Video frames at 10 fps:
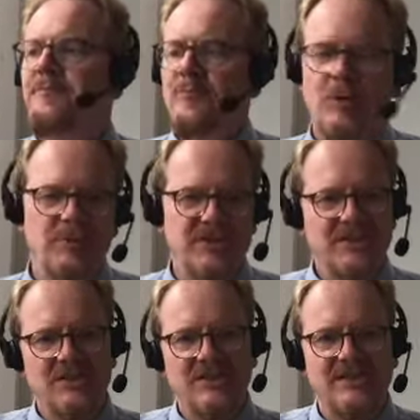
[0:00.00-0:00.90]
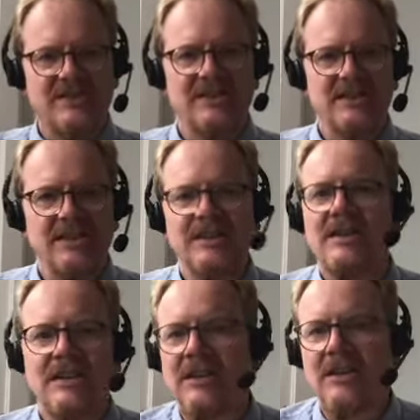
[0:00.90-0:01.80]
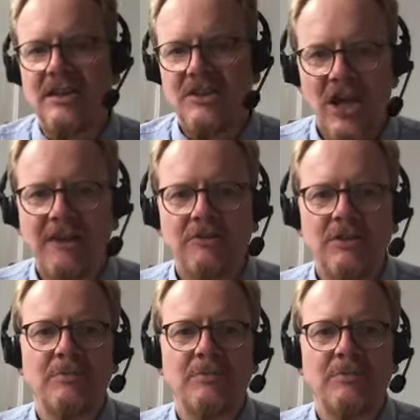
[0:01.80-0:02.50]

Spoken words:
propositions in general,